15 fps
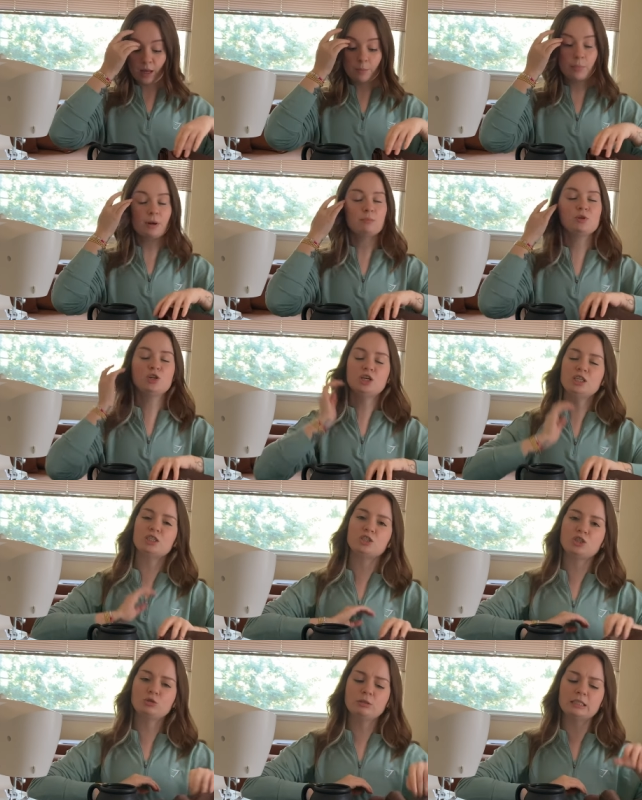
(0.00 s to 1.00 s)
But I'm gonna
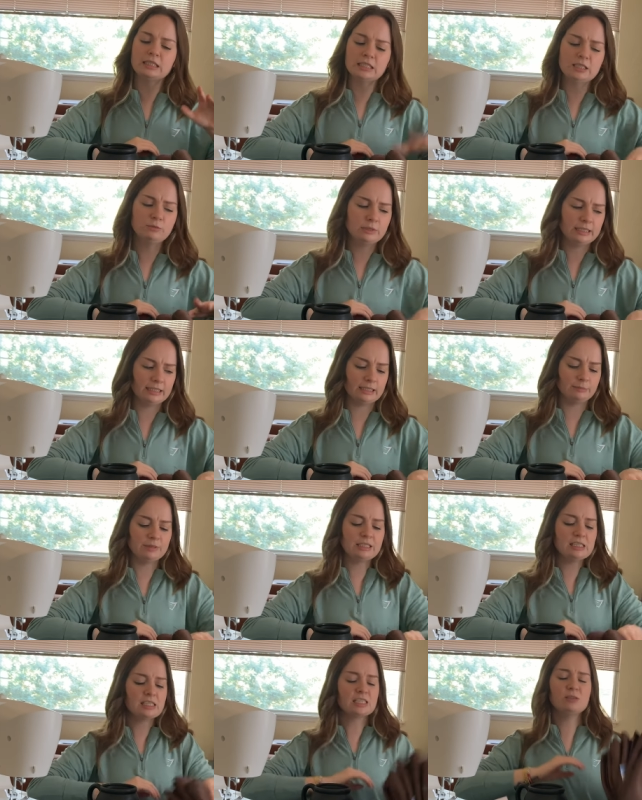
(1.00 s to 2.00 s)
do it anyway
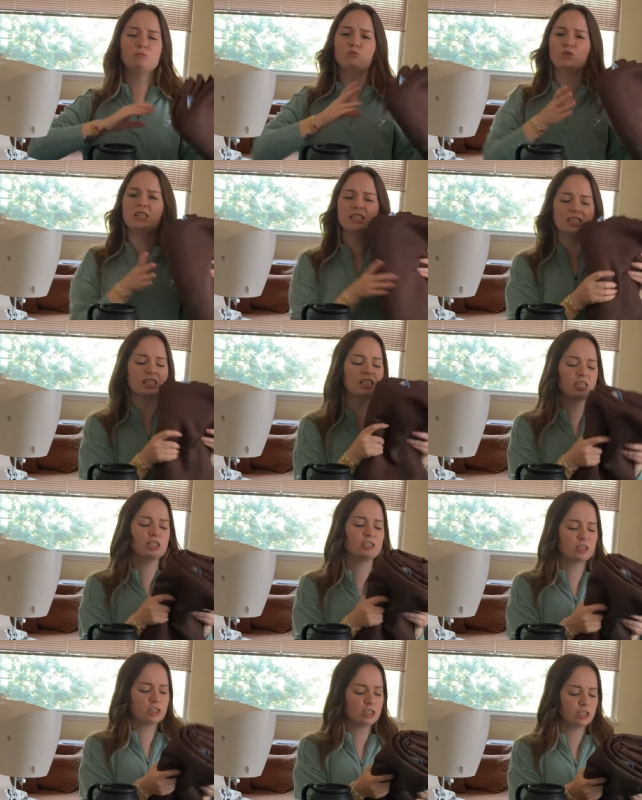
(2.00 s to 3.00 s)
because I want this
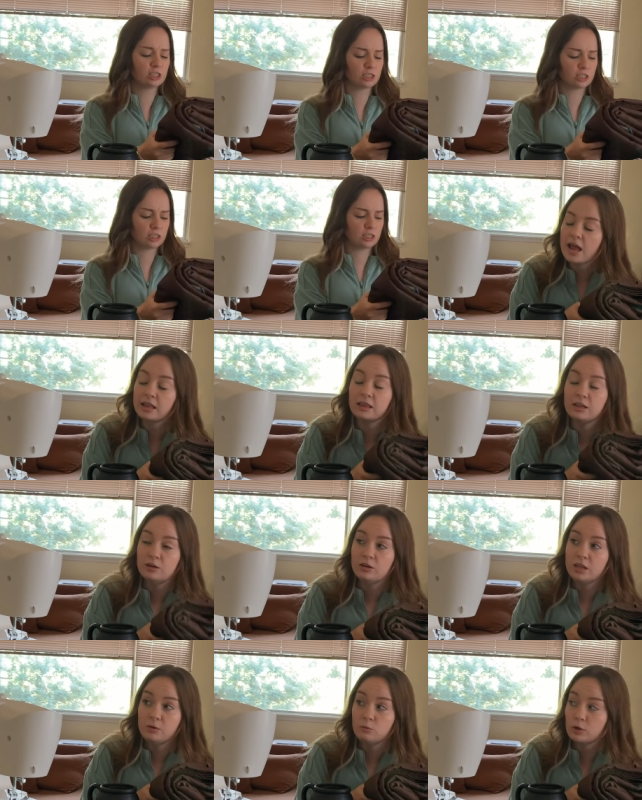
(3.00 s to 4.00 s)
skirt. It
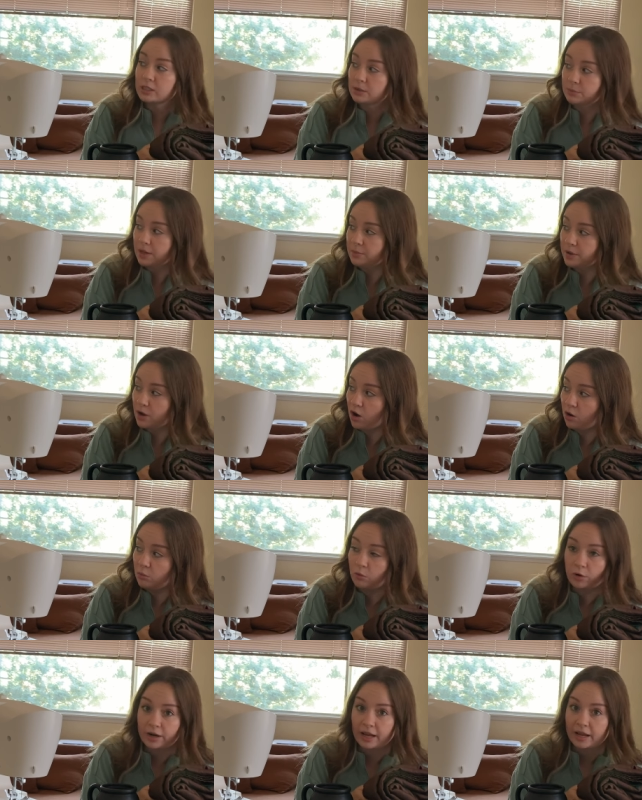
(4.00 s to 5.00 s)
literally wasn't beeping all
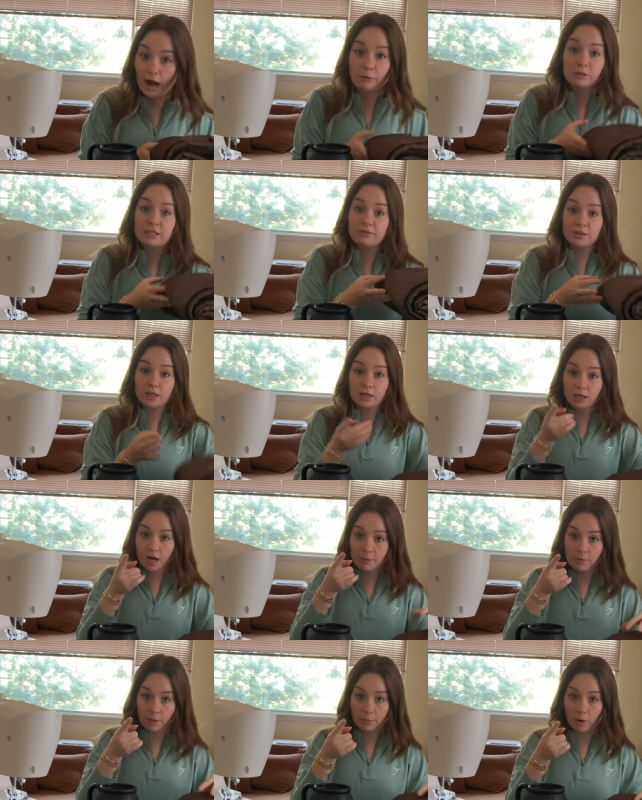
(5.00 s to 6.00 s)
morning. I was even gonna
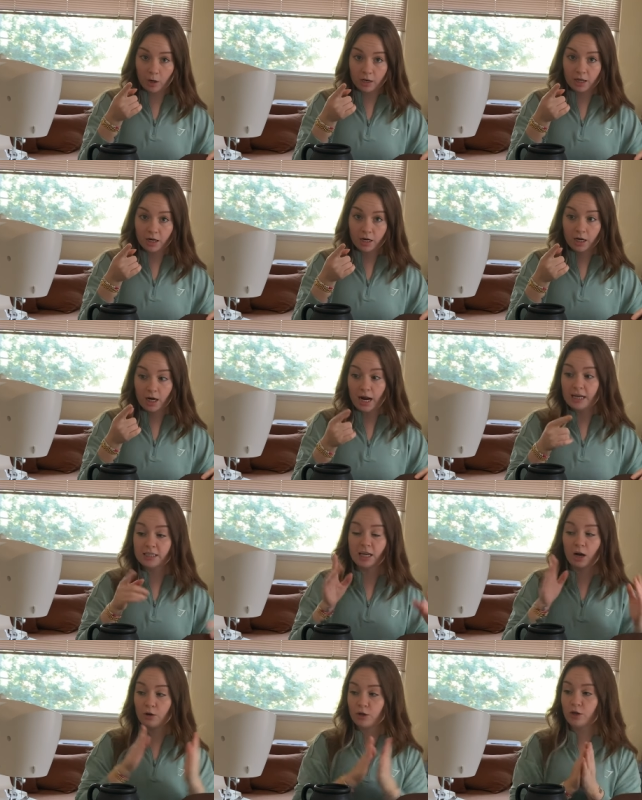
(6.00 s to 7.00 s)
come up on here and
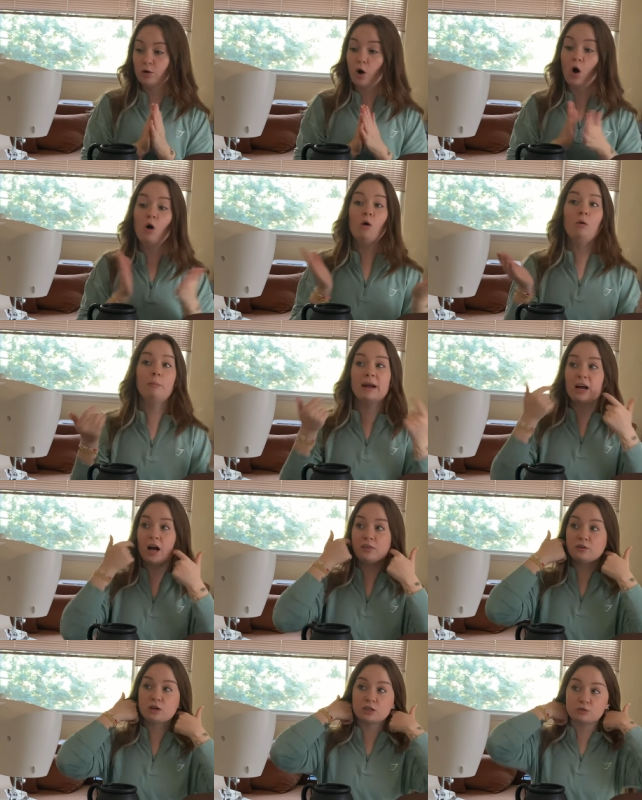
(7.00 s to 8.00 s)
tell you, oh my
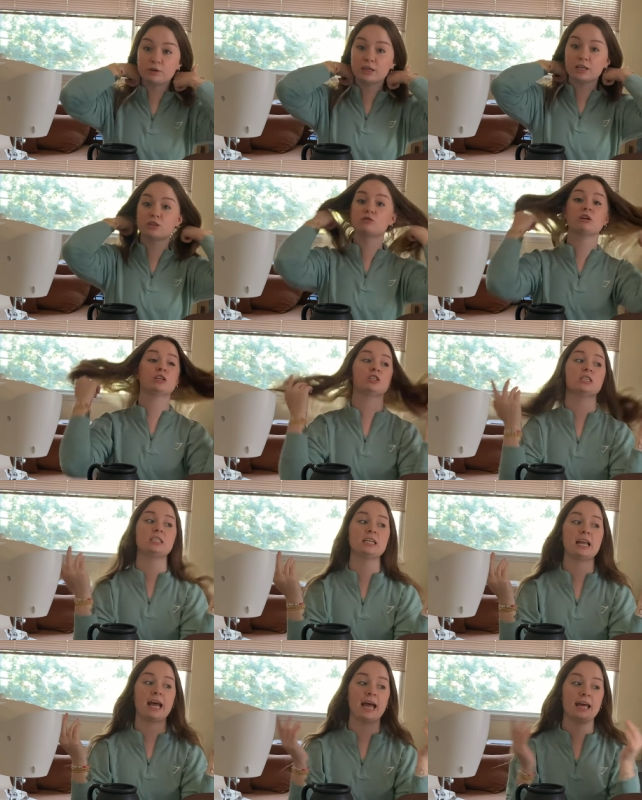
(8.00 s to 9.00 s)
god, they're not doing construction
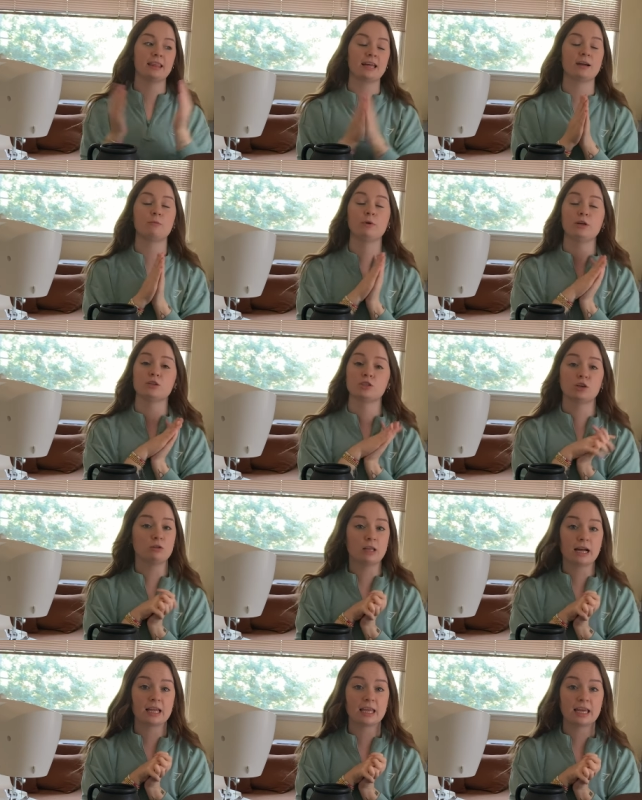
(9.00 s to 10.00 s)
today. Like we are so
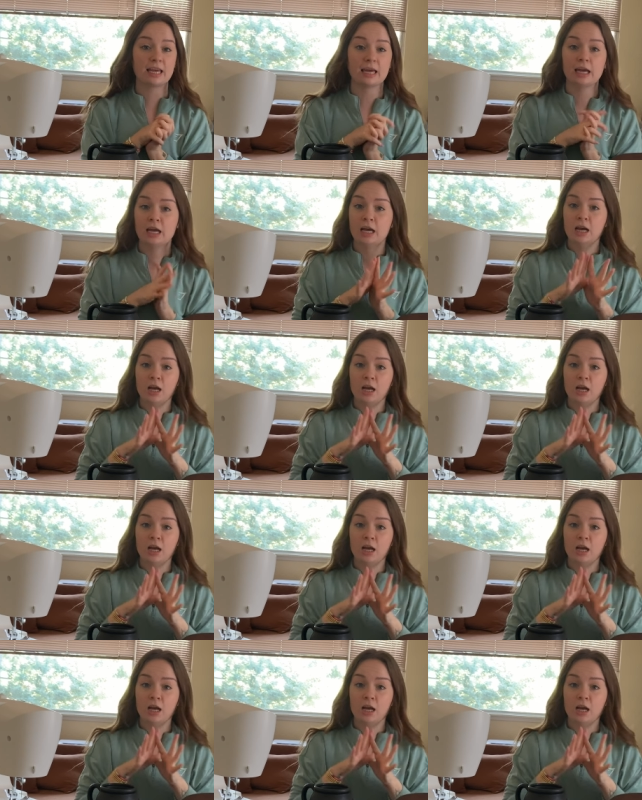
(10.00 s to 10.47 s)
lucky.